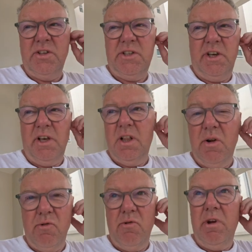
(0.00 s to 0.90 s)
see
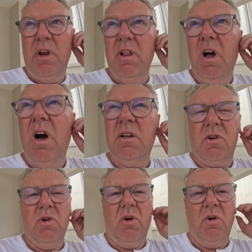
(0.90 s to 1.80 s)
a real
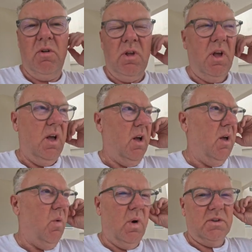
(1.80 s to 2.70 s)
hardcore.
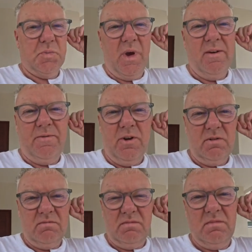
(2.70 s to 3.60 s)
One's
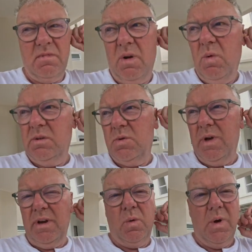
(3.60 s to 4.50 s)
barefoot, but one's
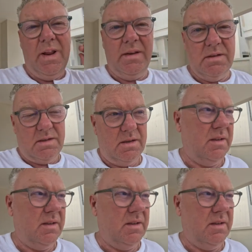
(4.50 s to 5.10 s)
wearing wellies.